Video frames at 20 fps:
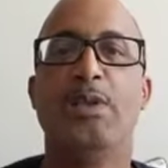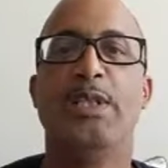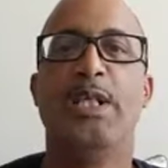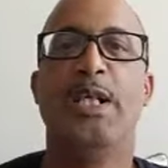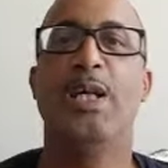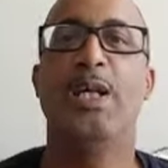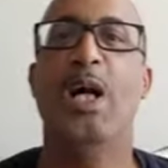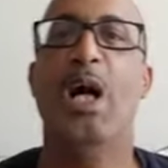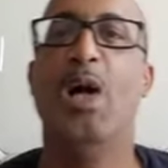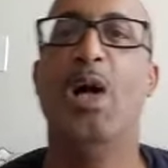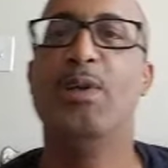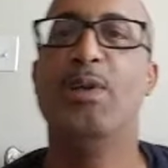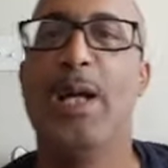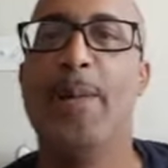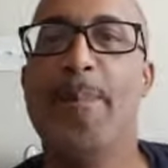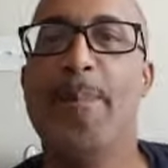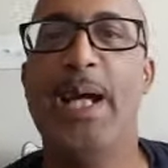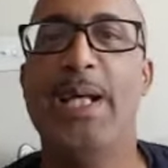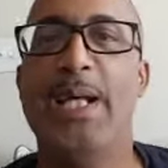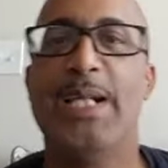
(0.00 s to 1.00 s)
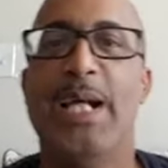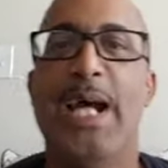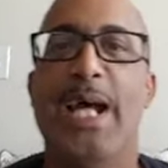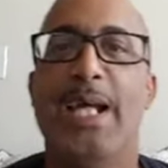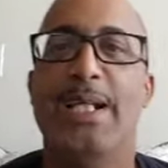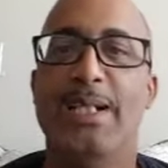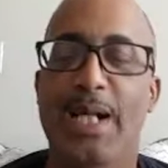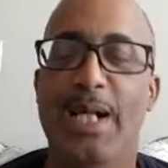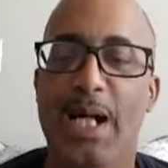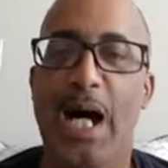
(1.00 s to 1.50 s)
Oh yeah, oh yeah, man.
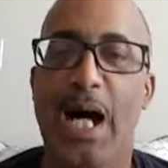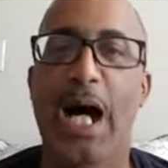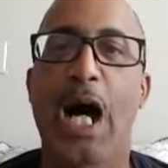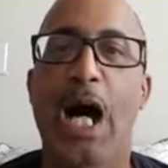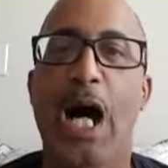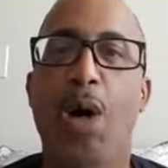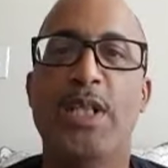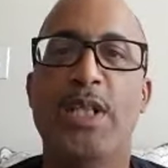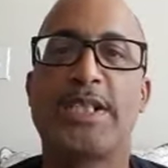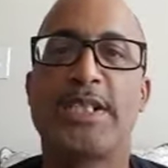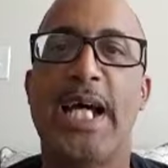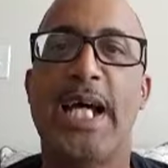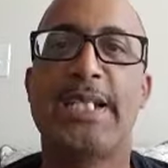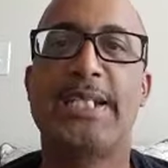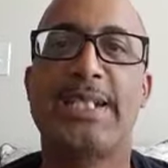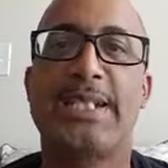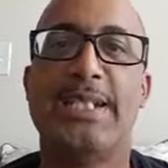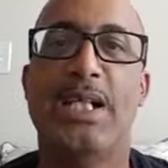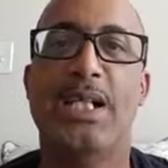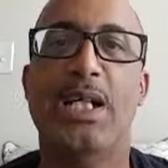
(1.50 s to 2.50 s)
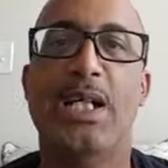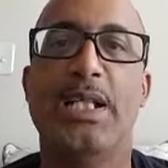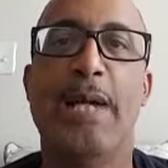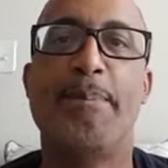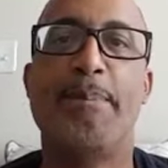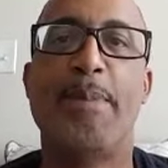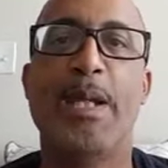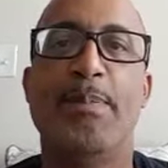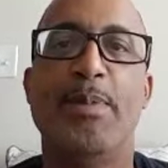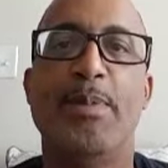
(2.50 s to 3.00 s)
Hey, I always like to uh,
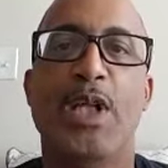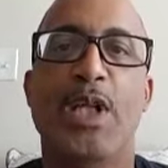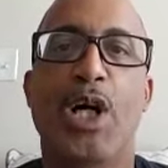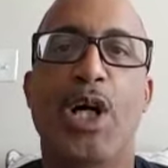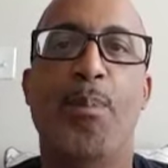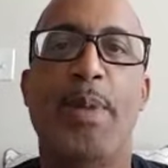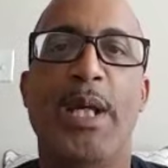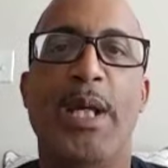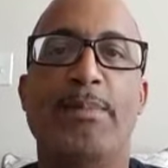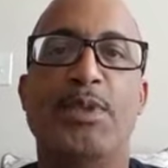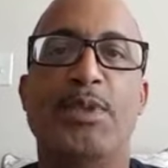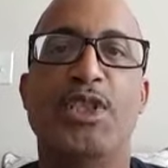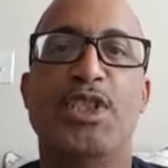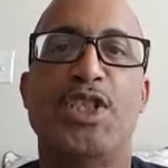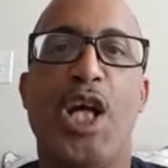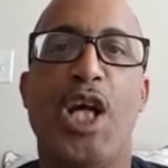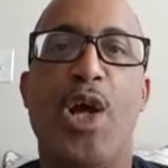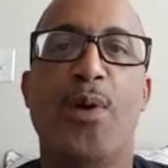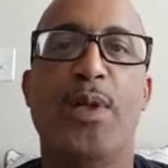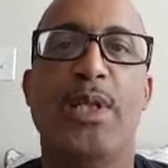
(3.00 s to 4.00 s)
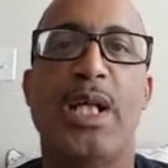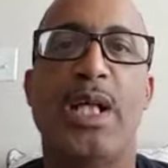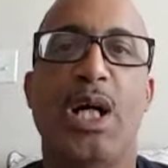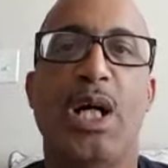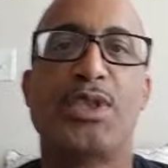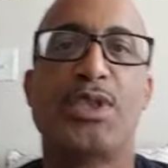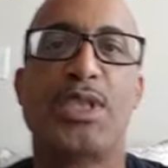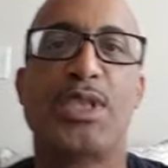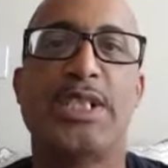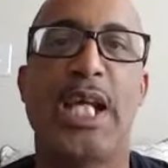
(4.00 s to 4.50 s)
let people know people's journey,
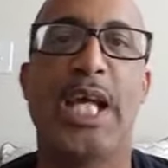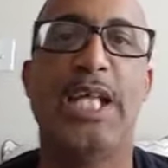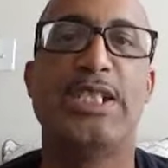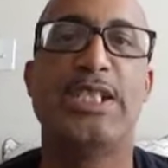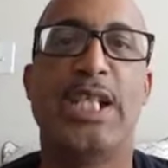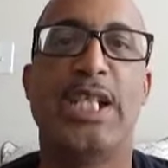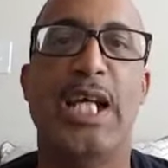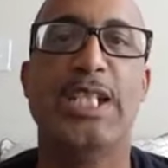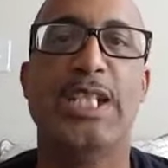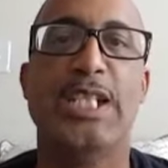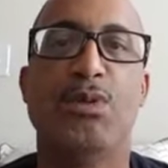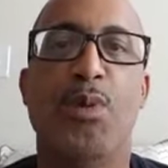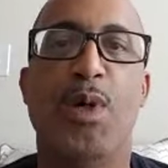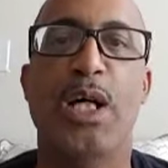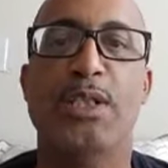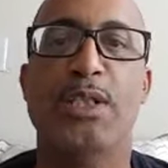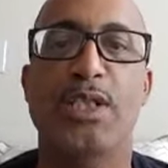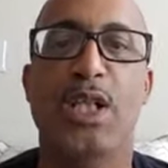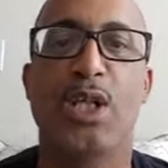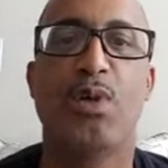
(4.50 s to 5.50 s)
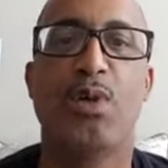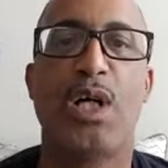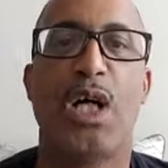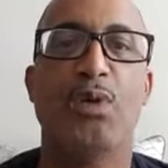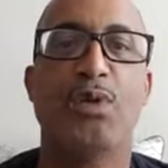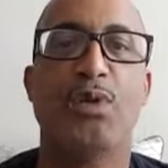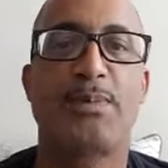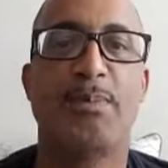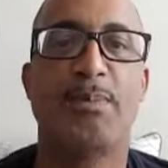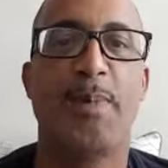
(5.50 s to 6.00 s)
coach, because as, as, you well know,
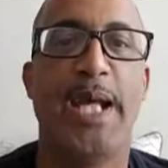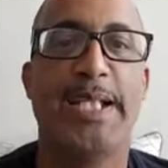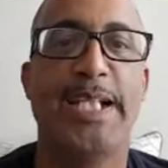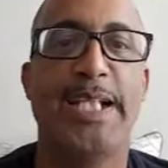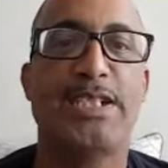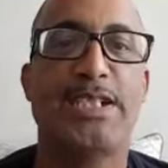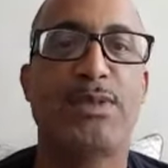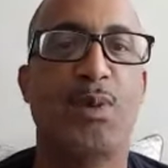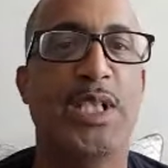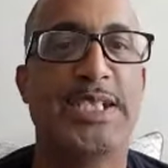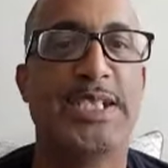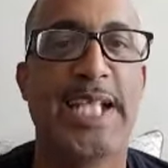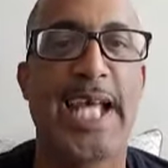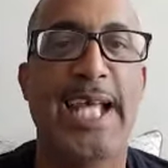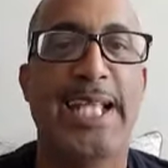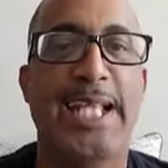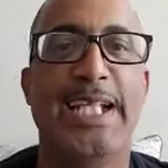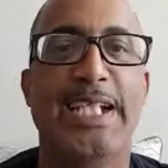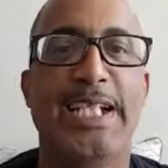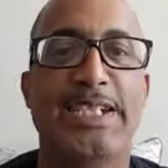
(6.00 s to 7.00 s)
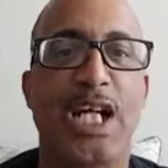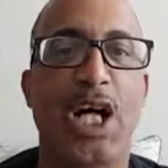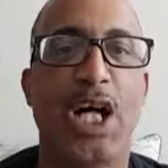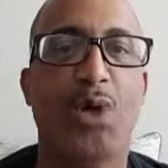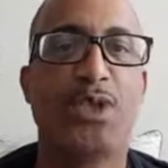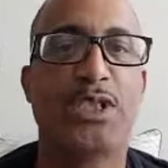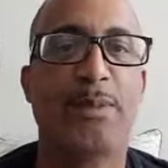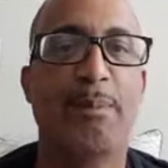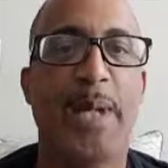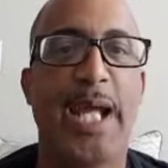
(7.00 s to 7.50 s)
coach, man, that's what exactly is
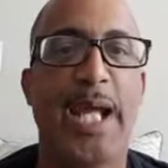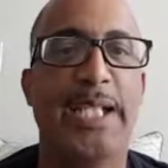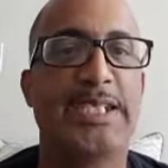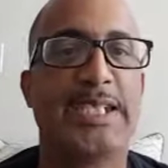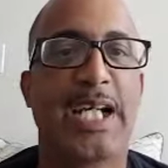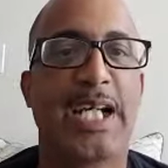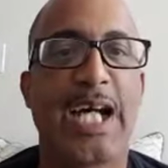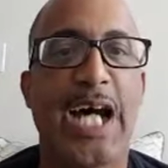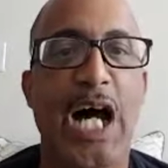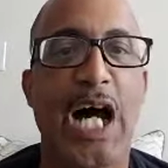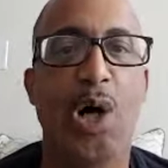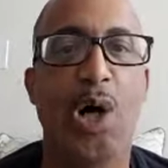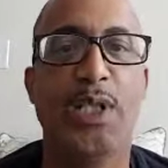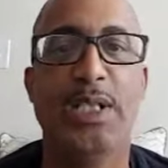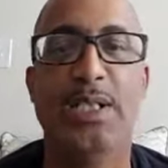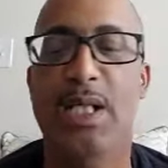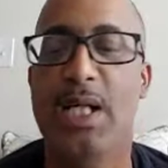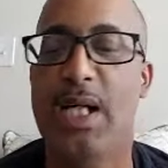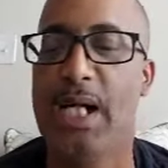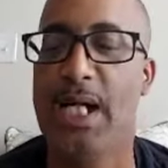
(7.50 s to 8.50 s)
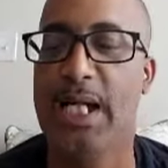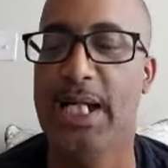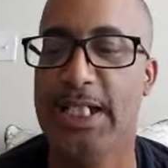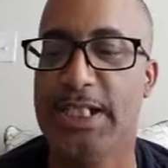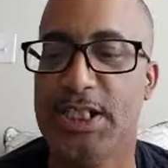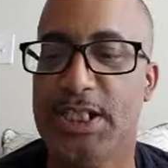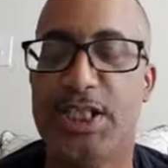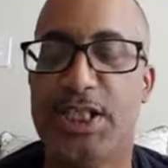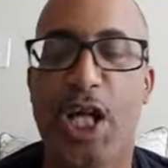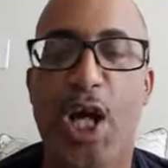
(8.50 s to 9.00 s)
coaching, man. It's a calling,
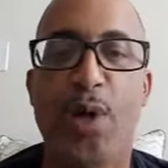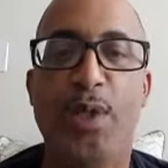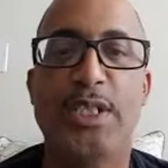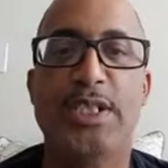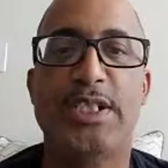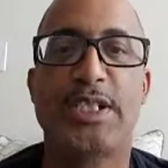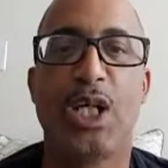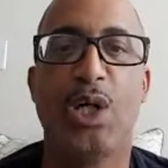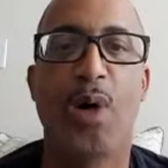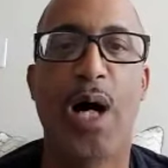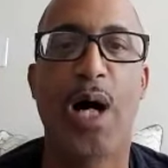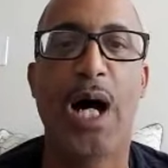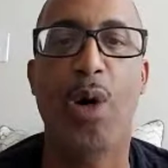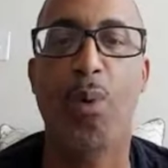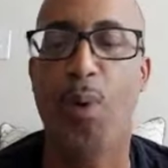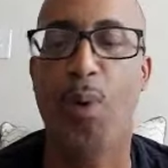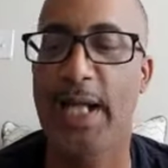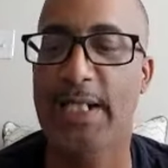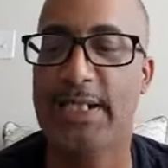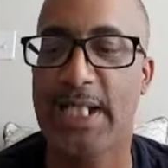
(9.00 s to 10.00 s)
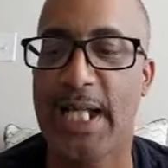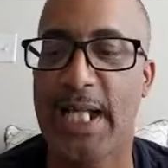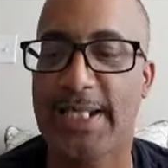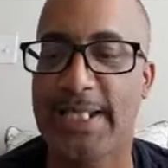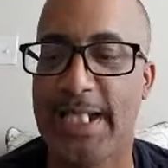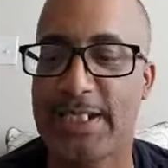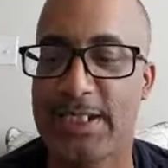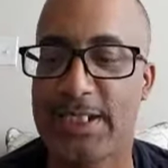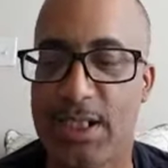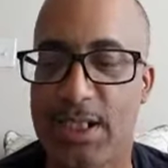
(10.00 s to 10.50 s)
it's a journey. So I always
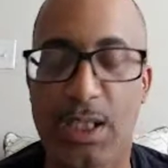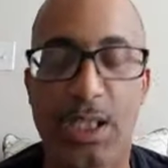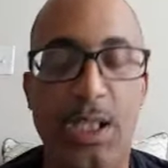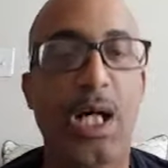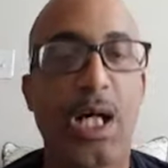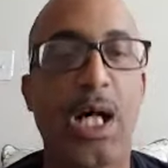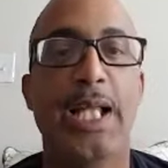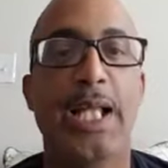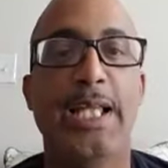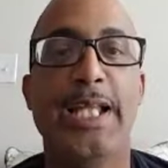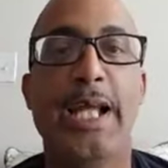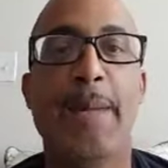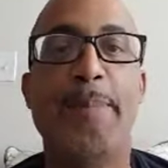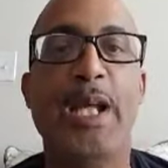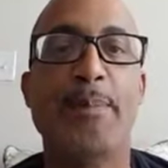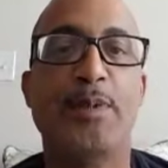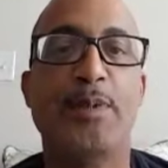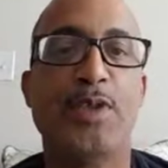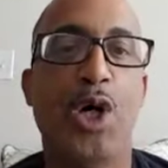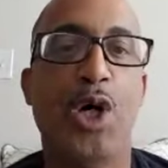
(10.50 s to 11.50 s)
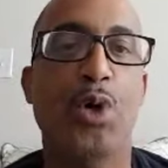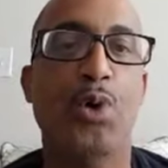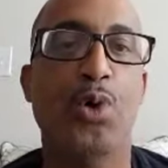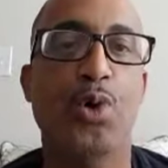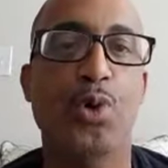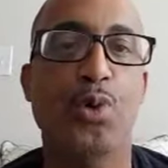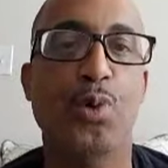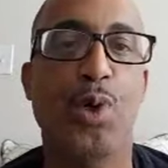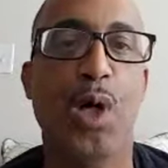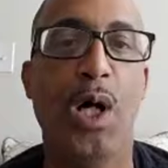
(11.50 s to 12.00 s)
like that to uh, let people know
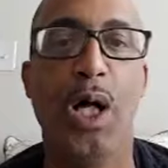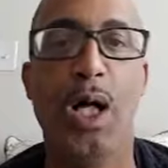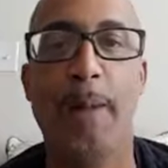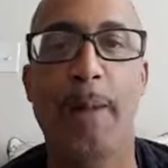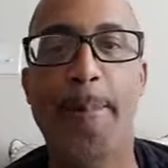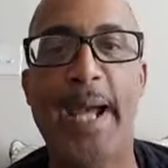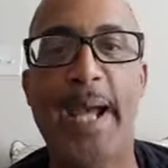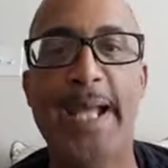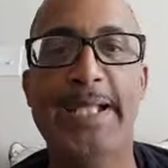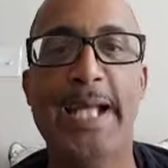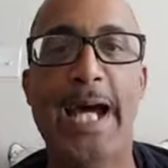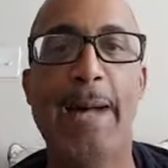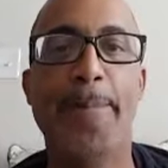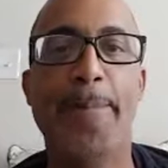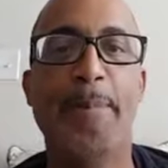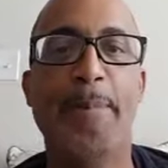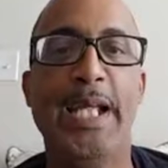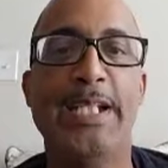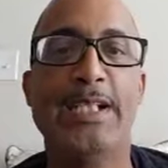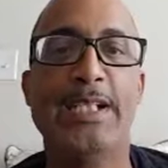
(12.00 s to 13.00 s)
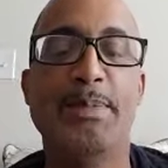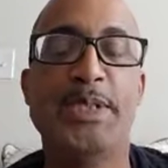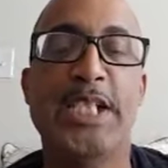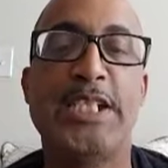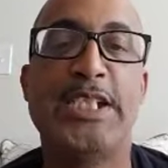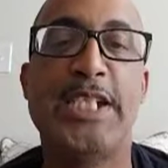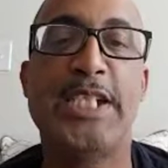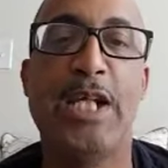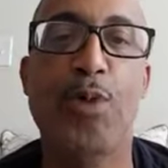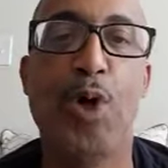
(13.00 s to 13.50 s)
who may not be in the
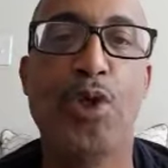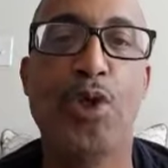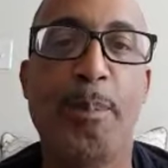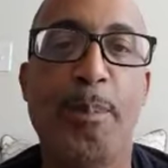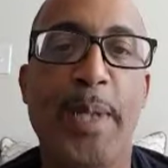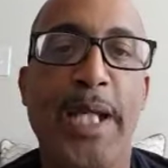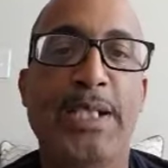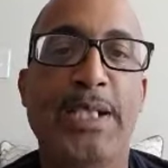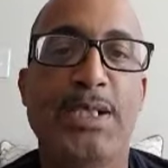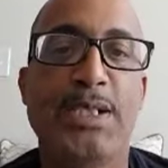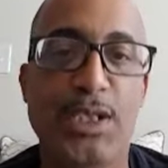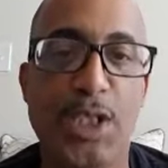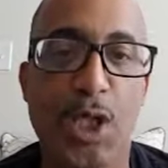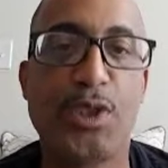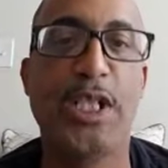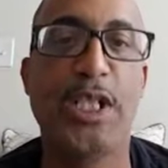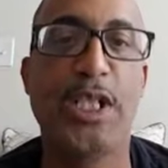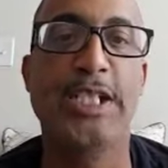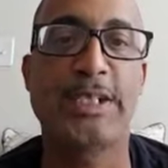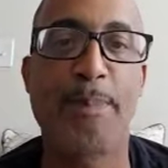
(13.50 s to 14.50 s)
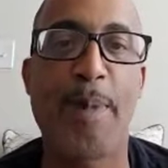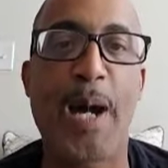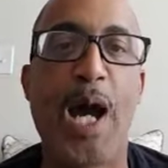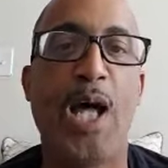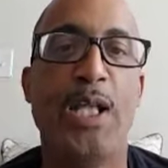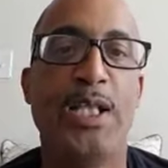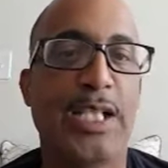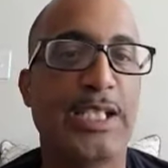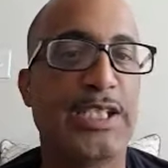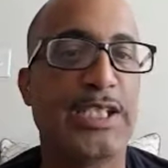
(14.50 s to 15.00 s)
position they want to be, you know, to
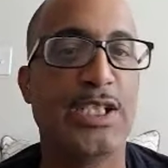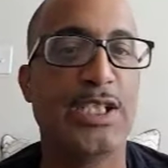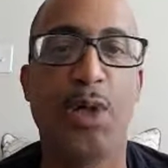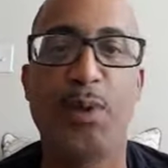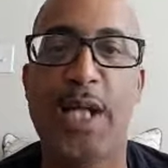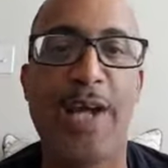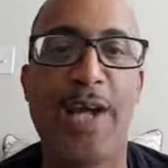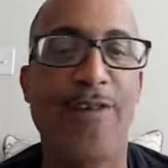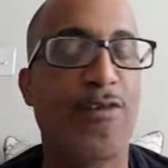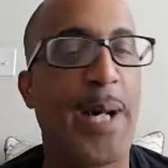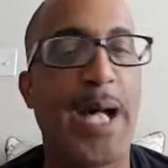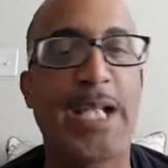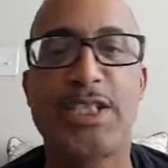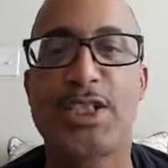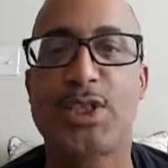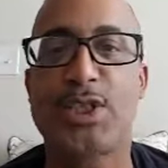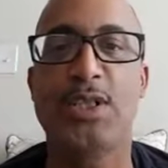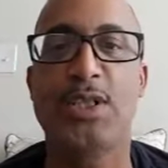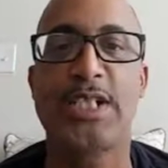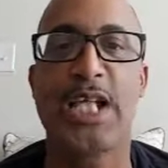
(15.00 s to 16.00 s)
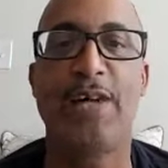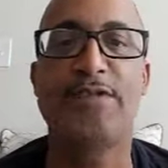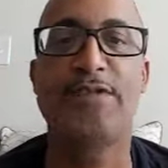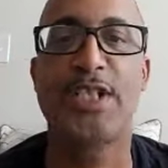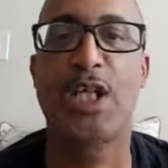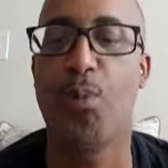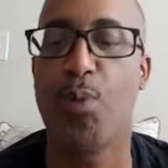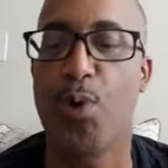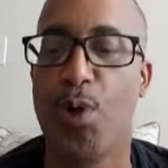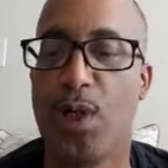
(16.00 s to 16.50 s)
inspire and let you know that everybody starts
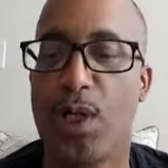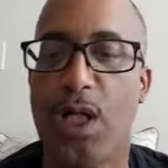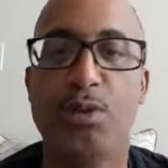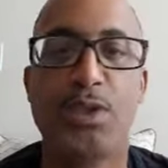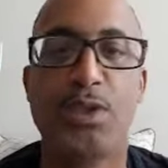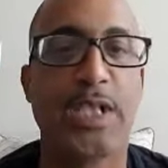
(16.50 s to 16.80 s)
off somewhere,